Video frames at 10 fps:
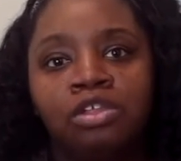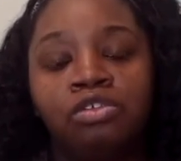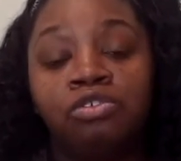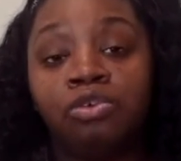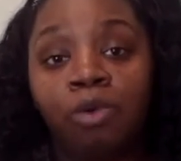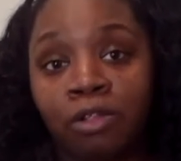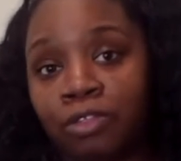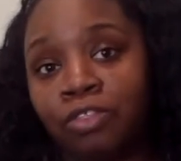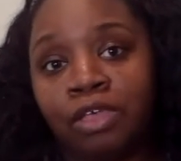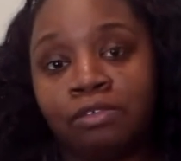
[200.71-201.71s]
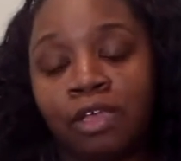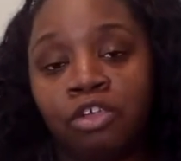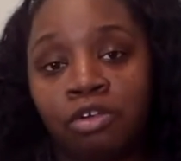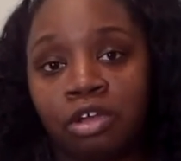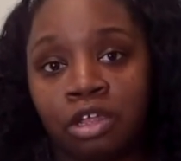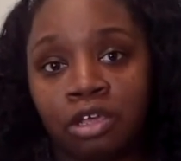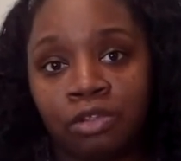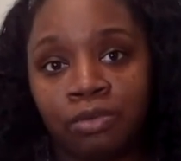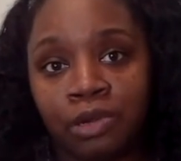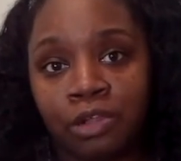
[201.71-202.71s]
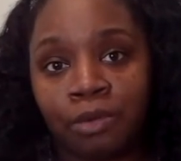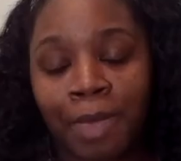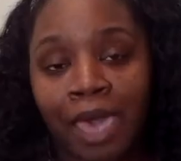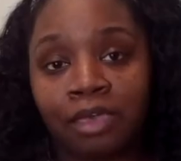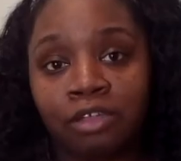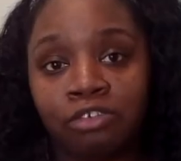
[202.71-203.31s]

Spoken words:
to do all the things that you're going to include in your package?